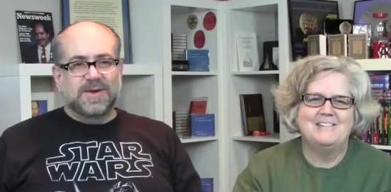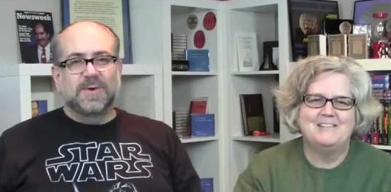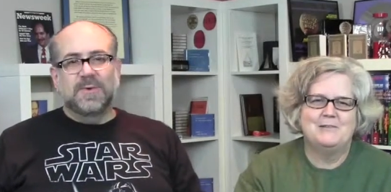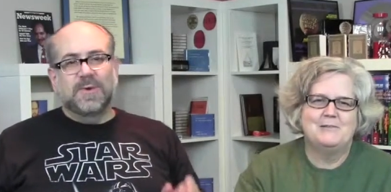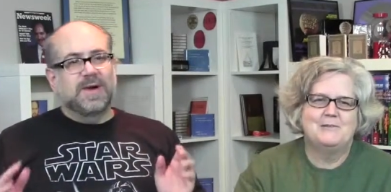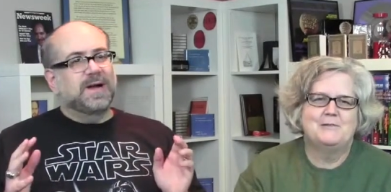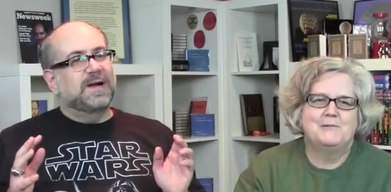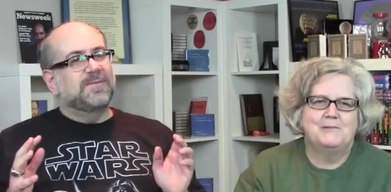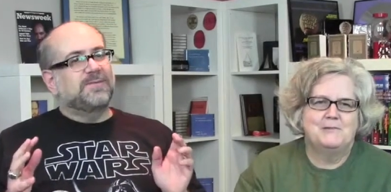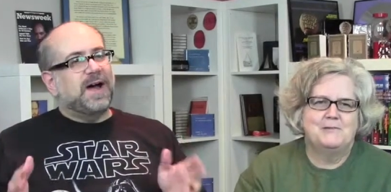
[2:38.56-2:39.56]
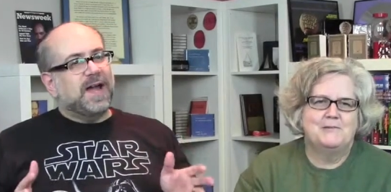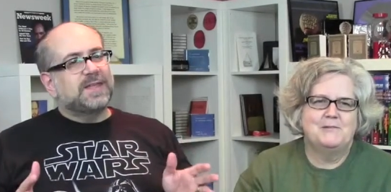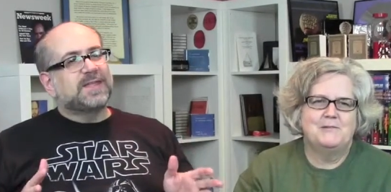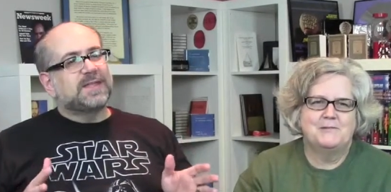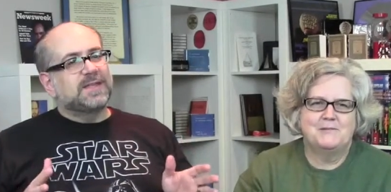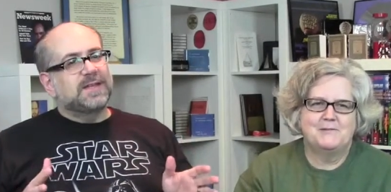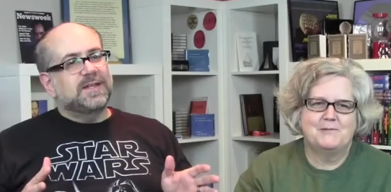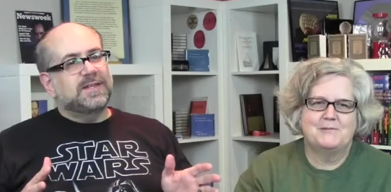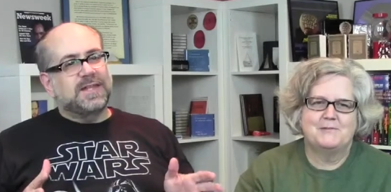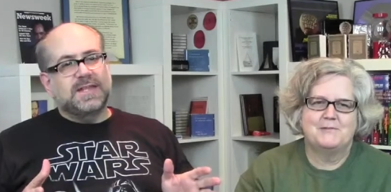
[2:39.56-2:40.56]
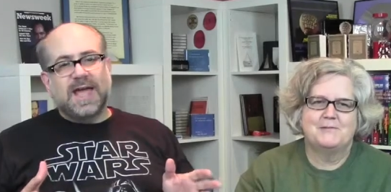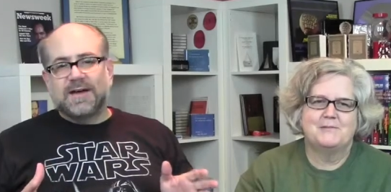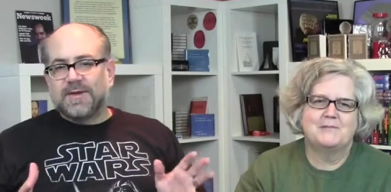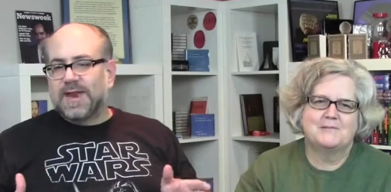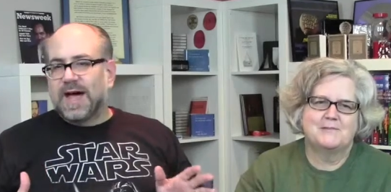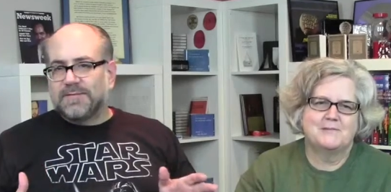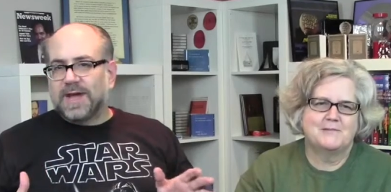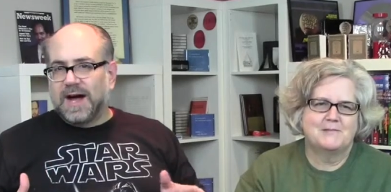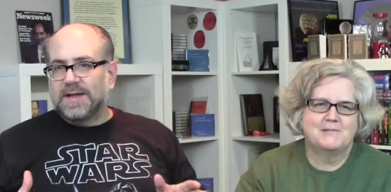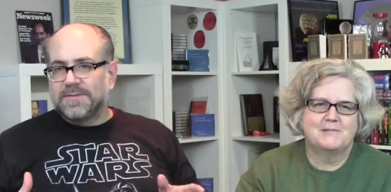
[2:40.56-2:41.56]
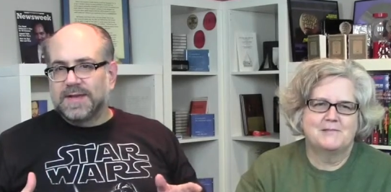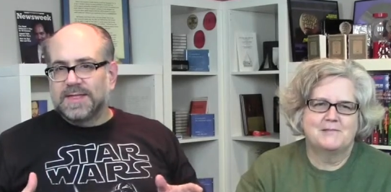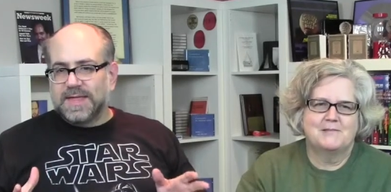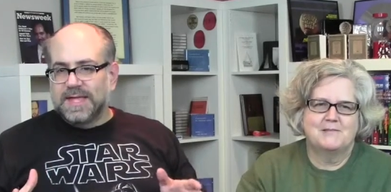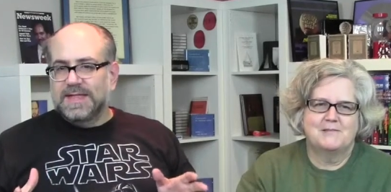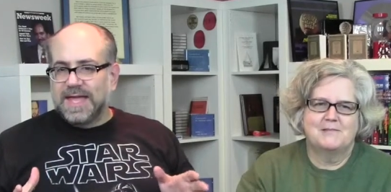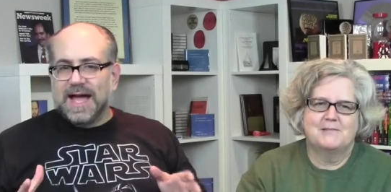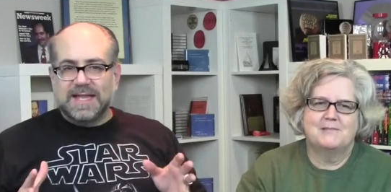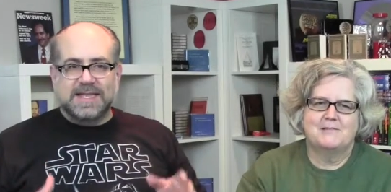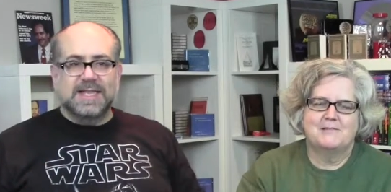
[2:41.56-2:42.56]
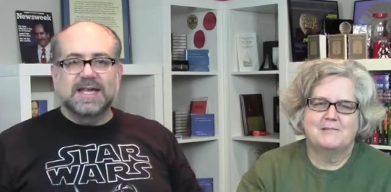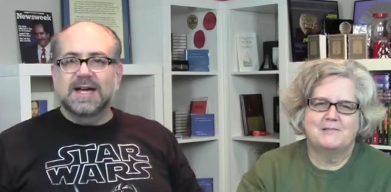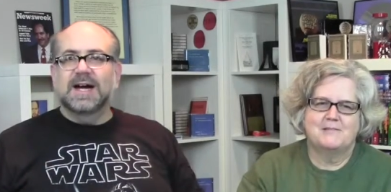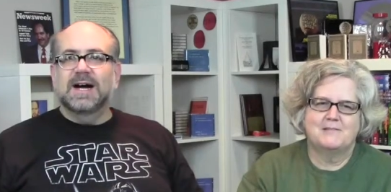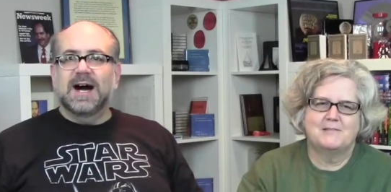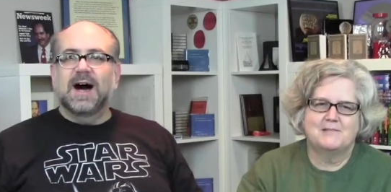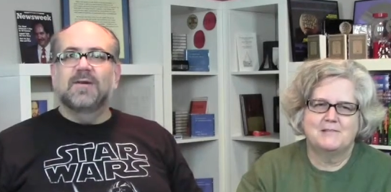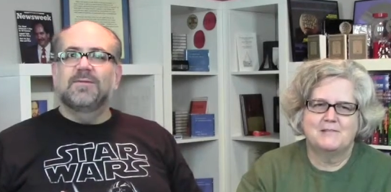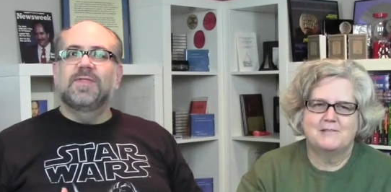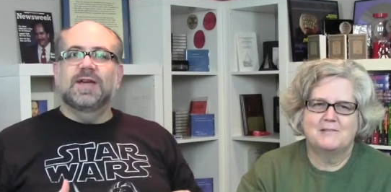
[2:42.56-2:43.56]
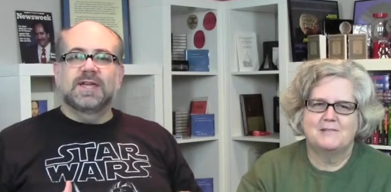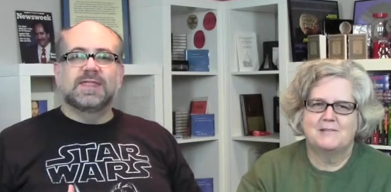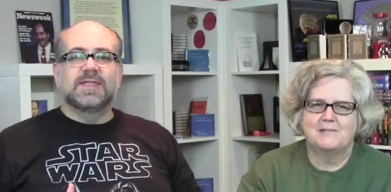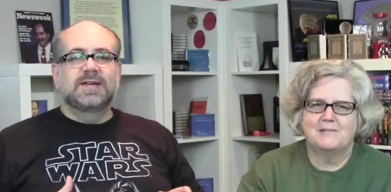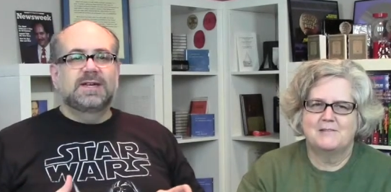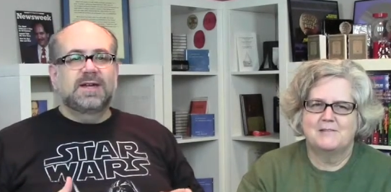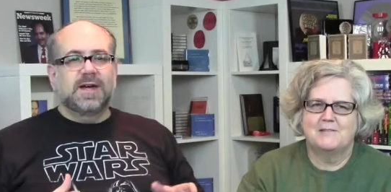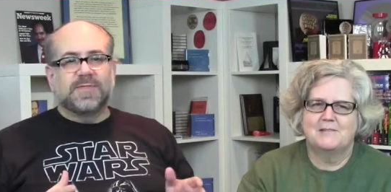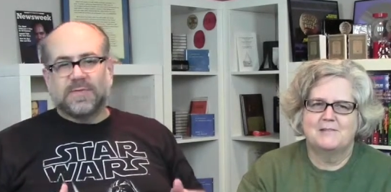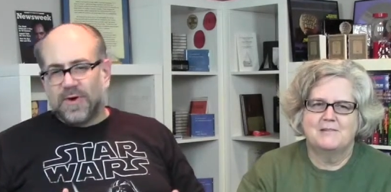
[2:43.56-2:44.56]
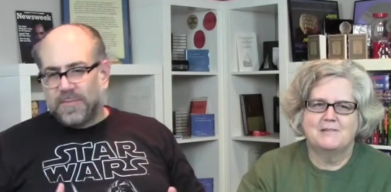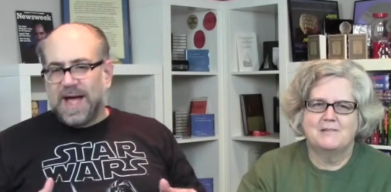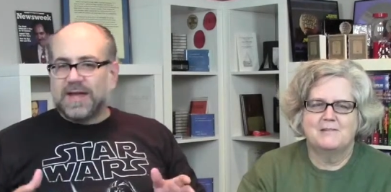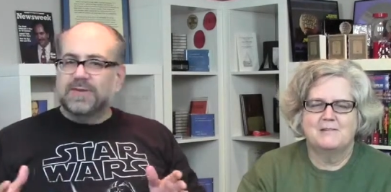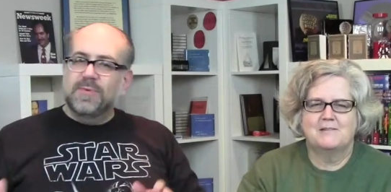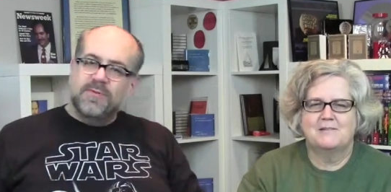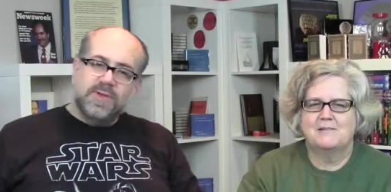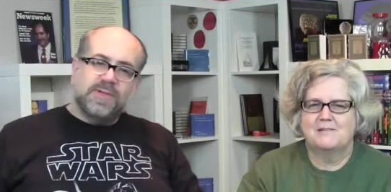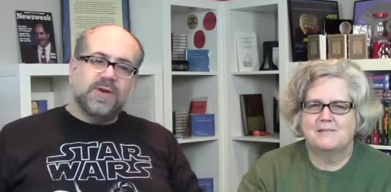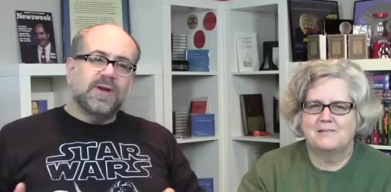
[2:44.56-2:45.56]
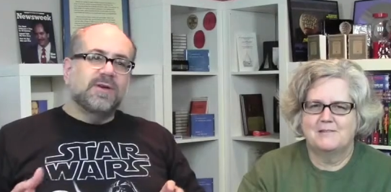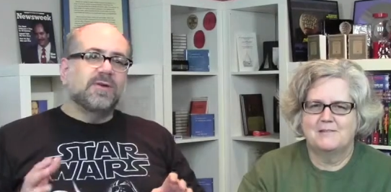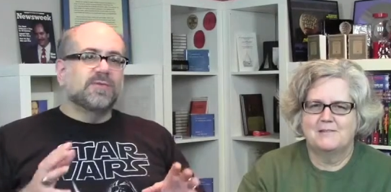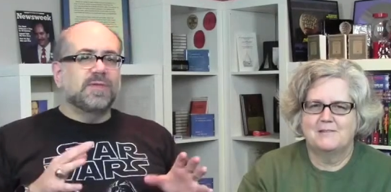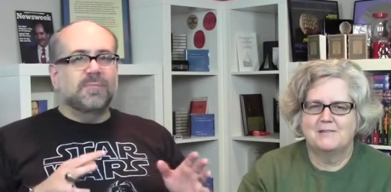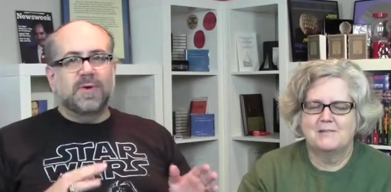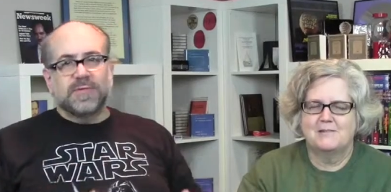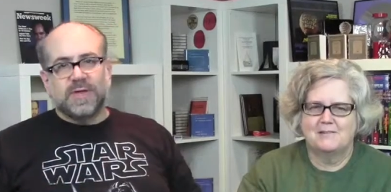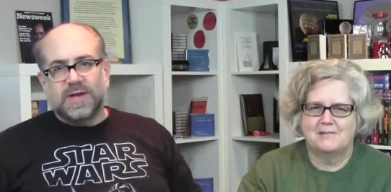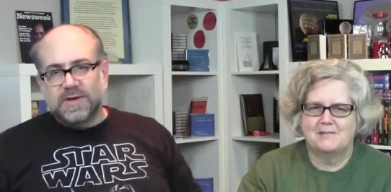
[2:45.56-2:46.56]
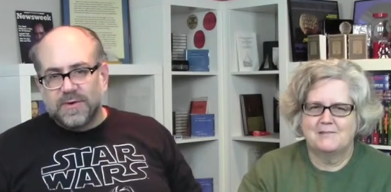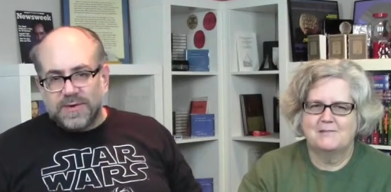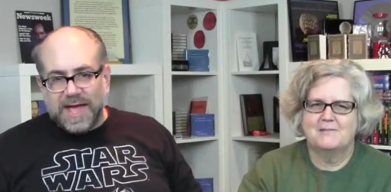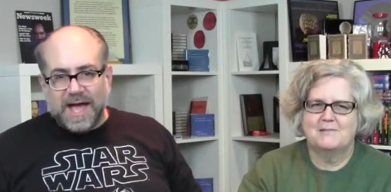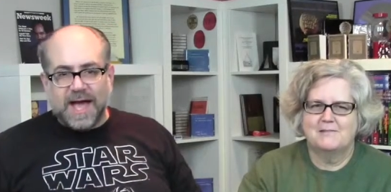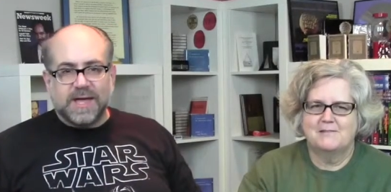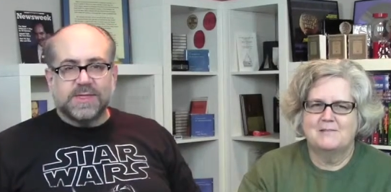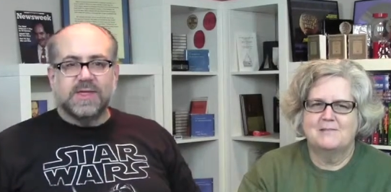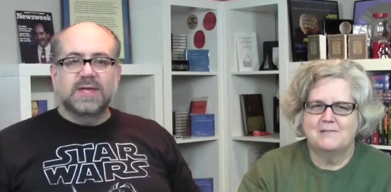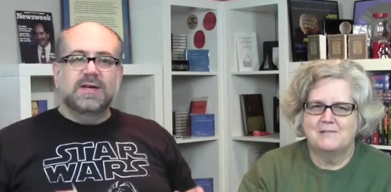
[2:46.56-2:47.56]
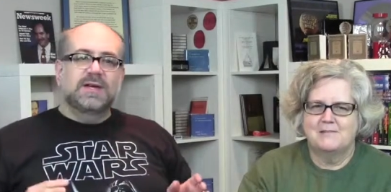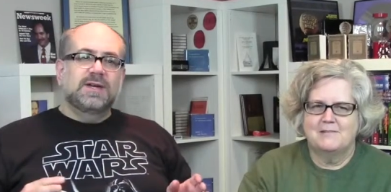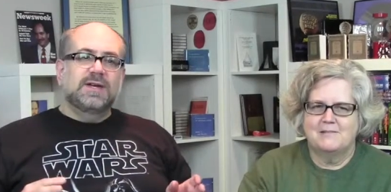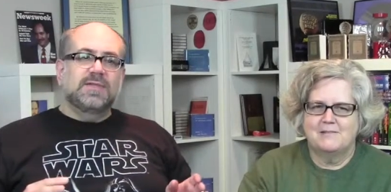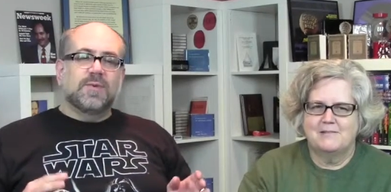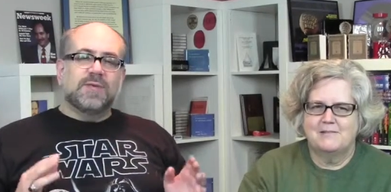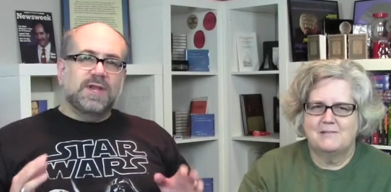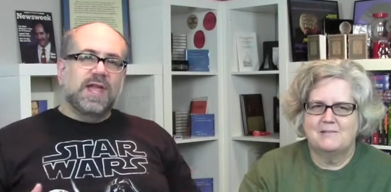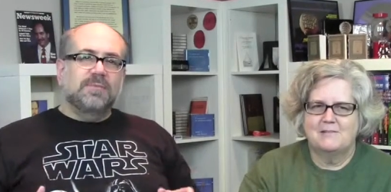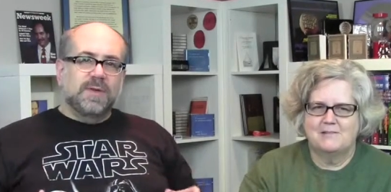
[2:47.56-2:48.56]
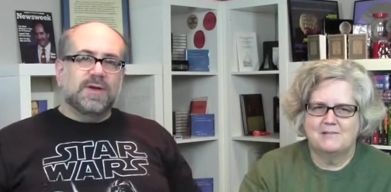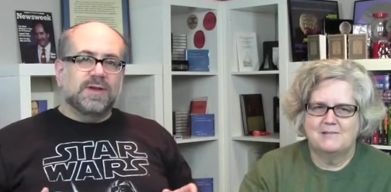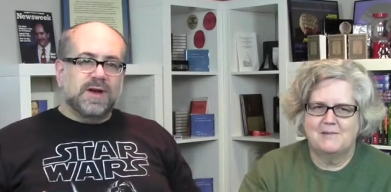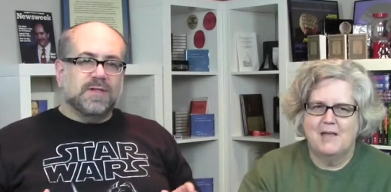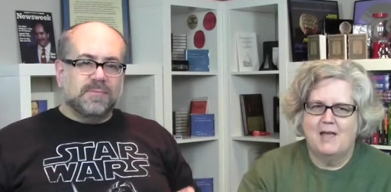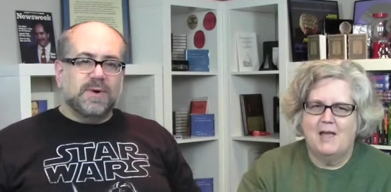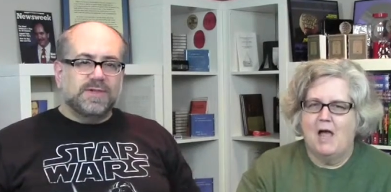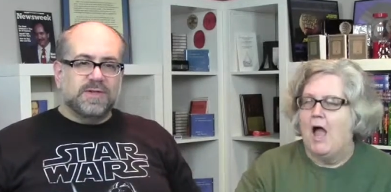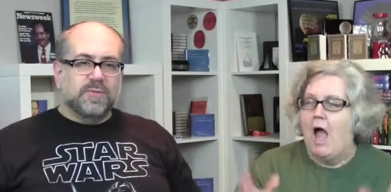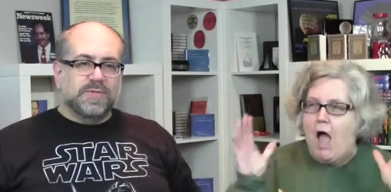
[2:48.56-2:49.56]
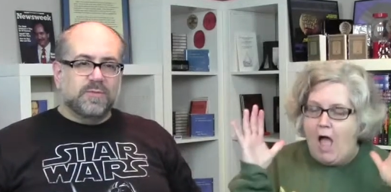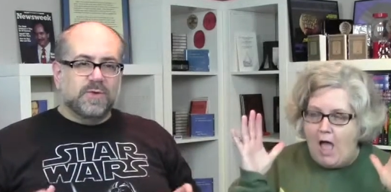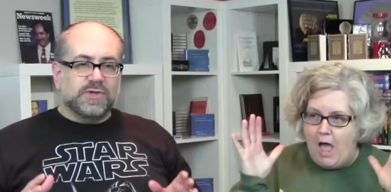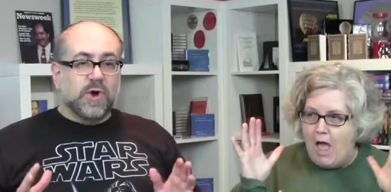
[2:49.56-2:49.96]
Speaker 1: so, Fox didn't have a lot of confidence in the idea of this. A throwback to movie serials with a mostly unknown cast, there was an eight million dollar budget, with, which